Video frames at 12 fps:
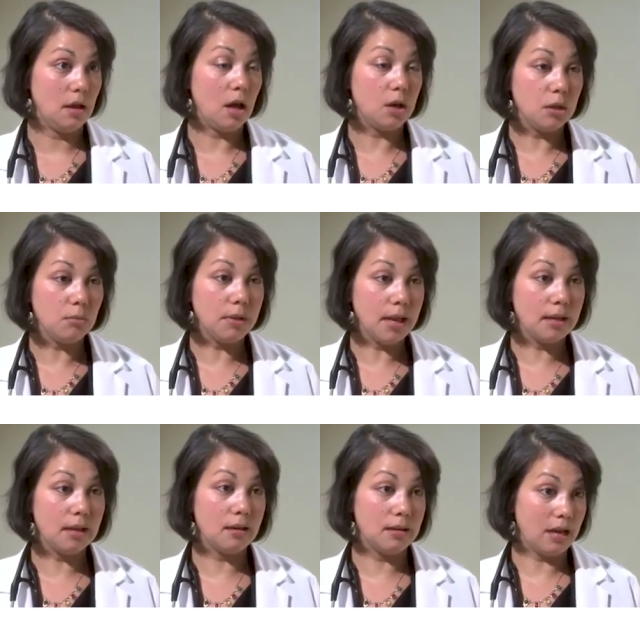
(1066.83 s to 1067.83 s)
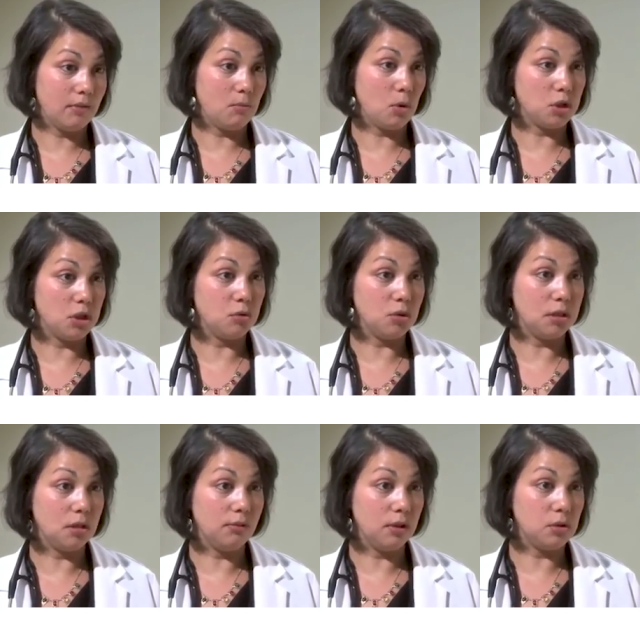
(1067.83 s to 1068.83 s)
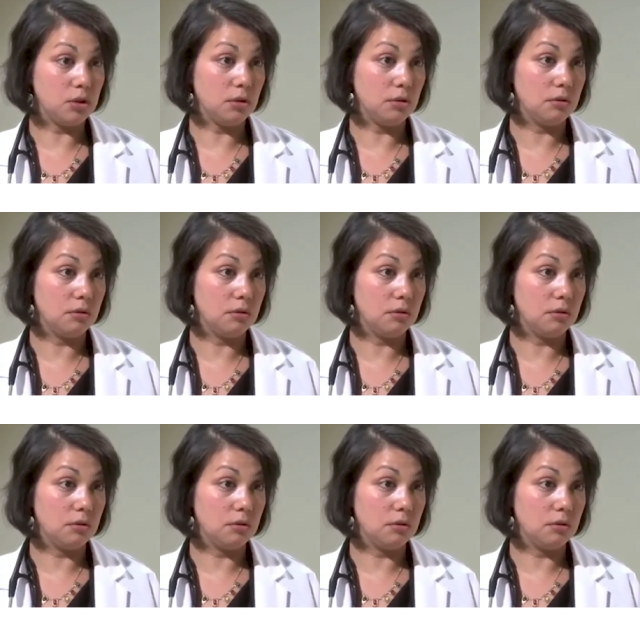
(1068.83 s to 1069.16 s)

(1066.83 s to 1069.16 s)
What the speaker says: Are you planning on having more children in the future?